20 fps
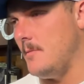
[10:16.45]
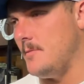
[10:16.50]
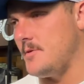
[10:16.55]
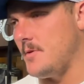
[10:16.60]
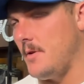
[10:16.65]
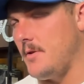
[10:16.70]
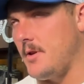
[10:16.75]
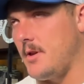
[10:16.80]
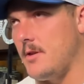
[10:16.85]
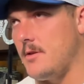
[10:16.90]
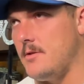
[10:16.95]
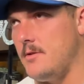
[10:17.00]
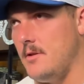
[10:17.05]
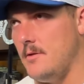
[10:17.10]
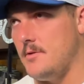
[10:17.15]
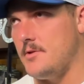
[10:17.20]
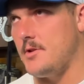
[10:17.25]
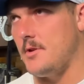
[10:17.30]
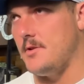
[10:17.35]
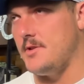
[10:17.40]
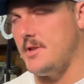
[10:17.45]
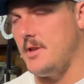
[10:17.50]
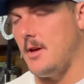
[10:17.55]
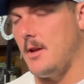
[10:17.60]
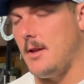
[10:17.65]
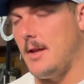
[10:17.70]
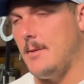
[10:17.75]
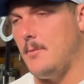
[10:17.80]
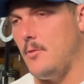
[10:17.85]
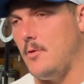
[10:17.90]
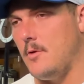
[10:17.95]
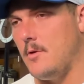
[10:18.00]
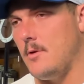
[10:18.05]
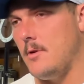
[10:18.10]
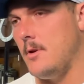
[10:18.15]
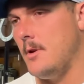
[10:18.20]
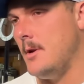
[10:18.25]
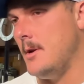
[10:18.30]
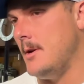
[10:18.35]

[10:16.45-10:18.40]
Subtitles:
So I think, you're starting to see that a lot more.